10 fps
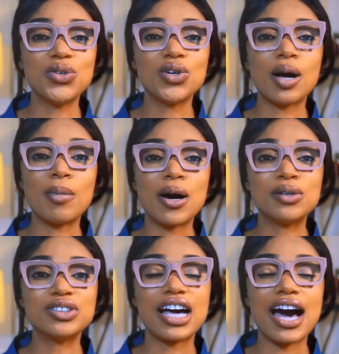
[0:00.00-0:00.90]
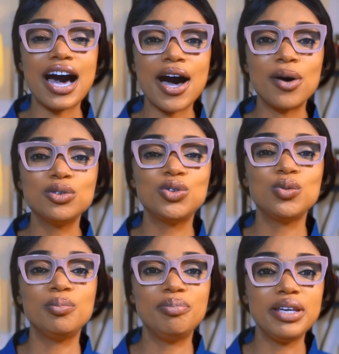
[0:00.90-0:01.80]
you about how to
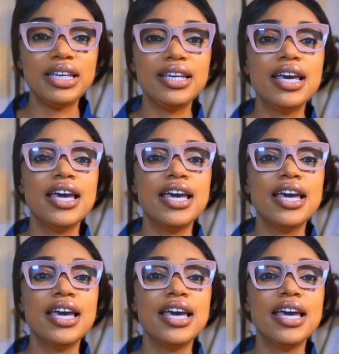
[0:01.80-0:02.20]
be